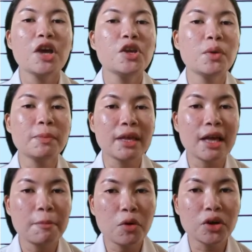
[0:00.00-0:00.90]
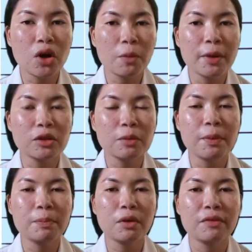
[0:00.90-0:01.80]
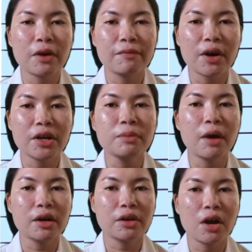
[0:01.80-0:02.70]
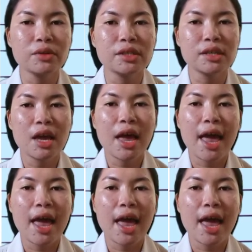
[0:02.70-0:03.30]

You will become more open to people from varied backgrounds